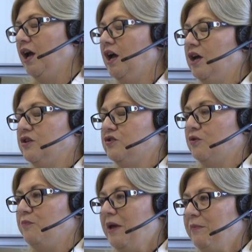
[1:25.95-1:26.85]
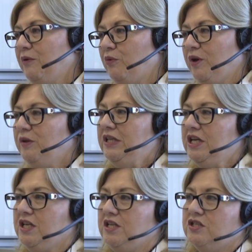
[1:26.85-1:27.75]
Talk to your doctor
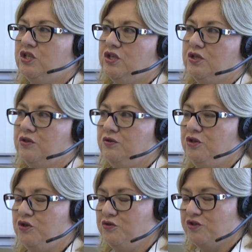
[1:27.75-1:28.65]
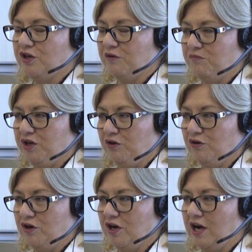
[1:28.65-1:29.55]
or your pharmacist to
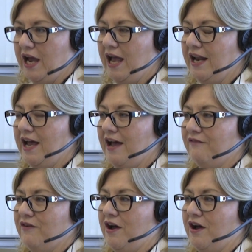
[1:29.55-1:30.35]
see if you're at risk.